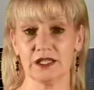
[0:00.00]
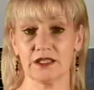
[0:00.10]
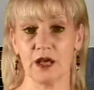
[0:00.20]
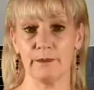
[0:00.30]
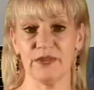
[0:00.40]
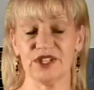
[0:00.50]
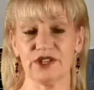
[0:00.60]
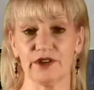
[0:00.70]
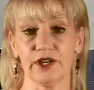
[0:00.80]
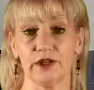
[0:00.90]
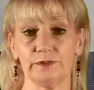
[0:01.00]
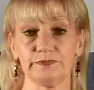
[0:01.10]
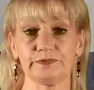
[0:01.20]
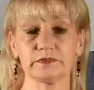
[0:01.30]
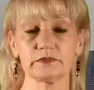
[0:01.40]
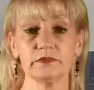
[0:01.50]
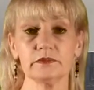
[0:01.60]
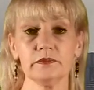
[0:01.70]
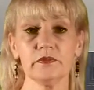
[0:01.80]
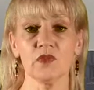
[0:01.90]
some material.
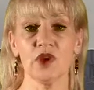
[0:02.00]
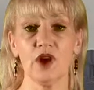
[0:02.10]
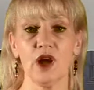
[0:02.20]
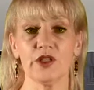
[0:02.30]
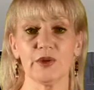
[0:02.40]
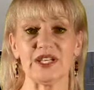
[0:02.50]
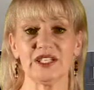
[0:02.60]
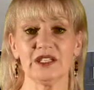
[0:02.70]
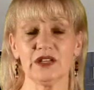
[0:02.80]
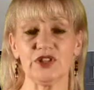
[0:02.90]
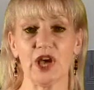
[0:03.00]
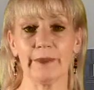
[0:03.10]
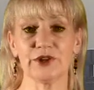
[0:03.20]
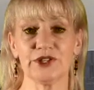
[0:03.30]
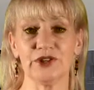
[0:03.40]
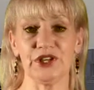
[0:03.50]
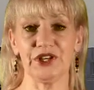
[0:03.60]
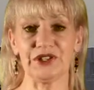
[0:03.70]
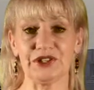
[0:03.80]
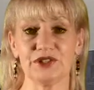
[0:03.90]
Although I didn't get the
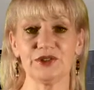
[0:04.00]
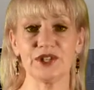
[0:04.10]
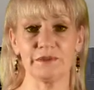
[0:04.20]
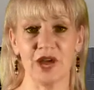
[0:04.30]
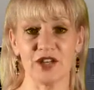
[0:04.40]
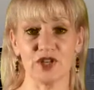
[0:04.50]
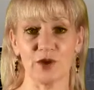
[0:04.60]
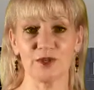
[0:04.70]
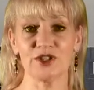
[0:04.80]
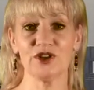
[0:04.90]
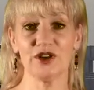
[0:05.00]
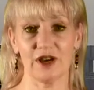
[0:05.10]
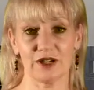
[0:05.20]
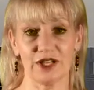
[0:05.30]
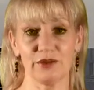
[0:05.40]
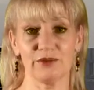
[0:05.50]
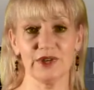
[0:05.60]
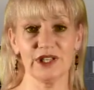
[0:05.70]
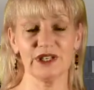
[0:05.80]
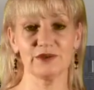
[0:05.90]
opportunity to use it much, I was hooked. I
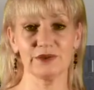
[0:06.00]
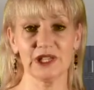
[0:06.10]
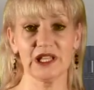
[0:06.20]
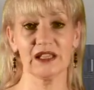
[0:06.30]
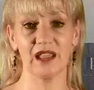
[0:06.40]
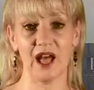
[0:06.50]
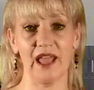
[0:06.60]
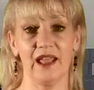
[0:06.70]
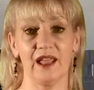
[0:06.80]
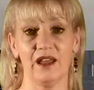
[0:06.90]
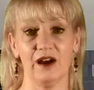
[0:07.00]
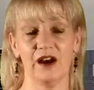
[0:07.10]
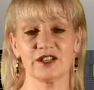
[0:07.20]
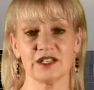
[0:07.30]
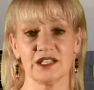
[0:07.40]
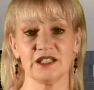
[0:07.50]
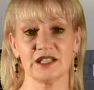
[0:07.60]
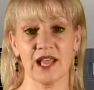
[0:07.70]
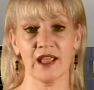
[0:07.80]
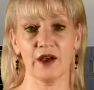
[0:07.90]
really, really like
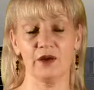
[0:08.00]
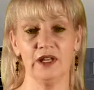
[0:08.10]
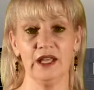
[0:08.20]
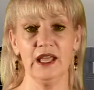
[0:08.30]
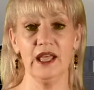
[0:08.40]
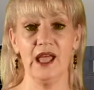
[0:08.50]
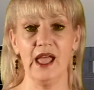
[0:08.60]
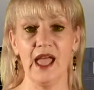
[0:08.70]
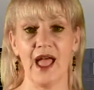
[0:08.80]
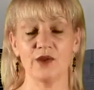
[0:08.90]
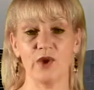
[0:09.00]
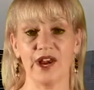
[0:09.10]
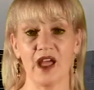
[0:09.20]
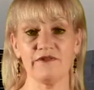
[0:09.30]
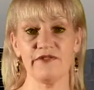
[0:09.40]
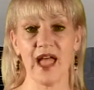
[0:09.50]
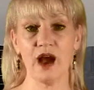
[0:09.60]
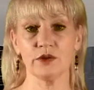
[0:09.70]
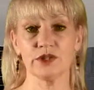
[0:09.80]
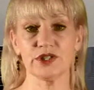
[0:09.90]
Argentine tango. And when I
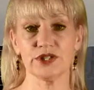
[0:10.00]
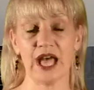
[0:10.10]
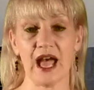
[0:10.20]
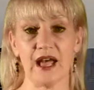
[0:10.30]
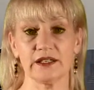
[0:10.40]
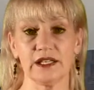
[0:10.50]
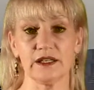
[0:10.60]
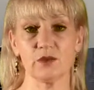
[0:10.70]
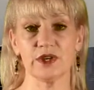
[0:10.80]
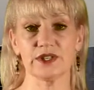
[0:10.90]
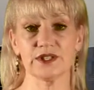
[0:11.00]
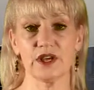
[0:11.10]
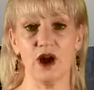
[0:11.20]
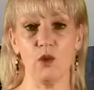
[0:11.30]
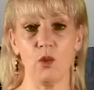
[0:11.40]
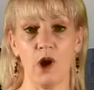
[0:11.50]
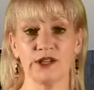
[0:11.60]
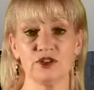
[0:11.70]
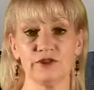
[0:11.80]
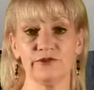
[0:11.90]
found that it was a
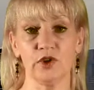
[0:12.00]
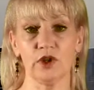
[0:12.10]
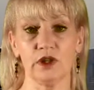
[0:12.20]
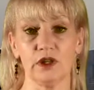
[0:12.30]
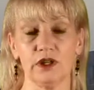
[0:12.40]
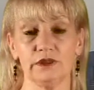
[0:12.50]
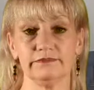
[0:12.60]
wonderful